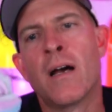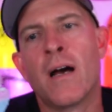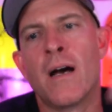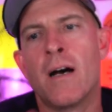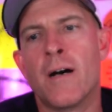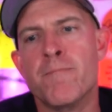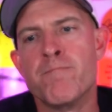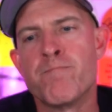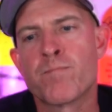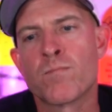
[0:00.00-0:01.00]

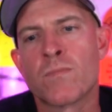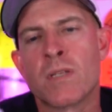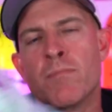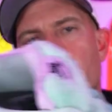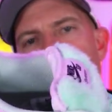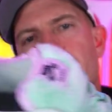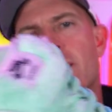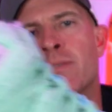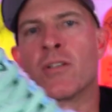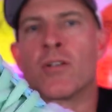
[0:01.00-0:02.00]
but it
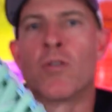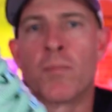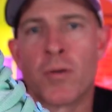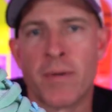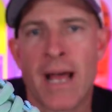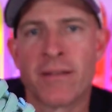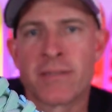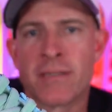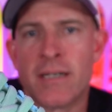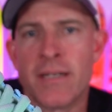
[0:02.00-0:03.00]
seems a little more
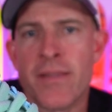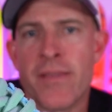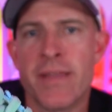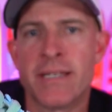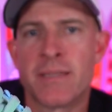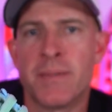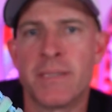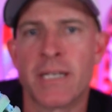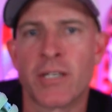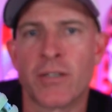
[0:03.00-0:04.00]
pronounced on this
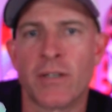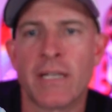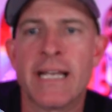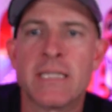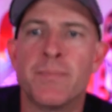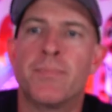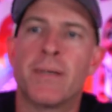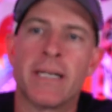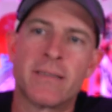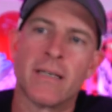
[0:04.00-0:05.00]
particular lace.
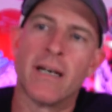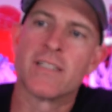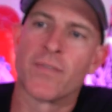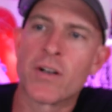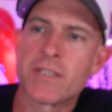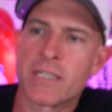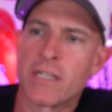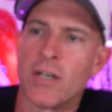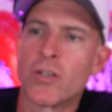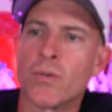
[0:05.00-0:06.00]
But as far as the
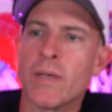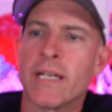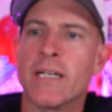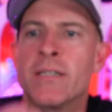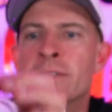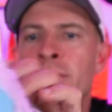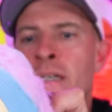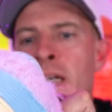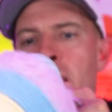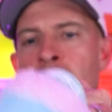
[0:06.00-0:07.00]
colorway goes,
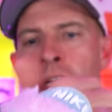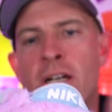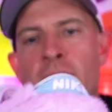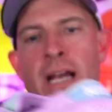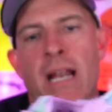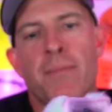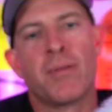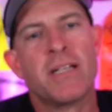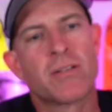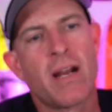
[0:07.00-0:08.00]
you know, it kind of
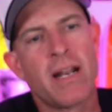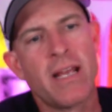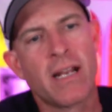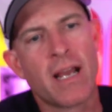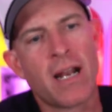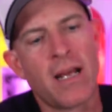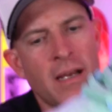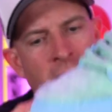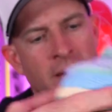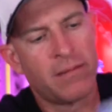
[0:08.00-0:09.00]
blends right in. It kind
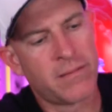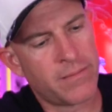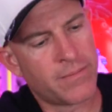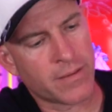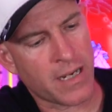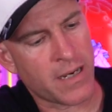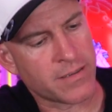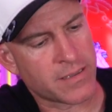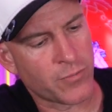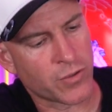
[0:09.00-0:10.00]
of
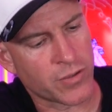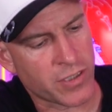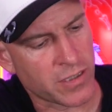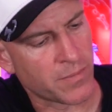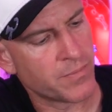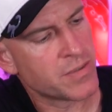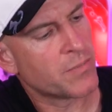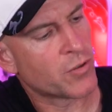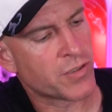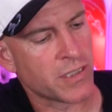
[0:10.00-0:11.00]
similar to
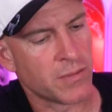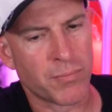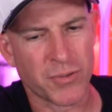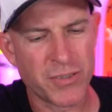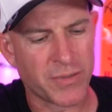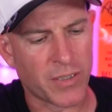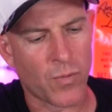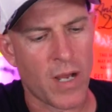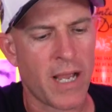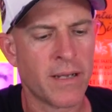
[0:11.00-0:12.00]
the blue in a
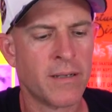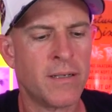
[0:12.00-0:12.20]
way.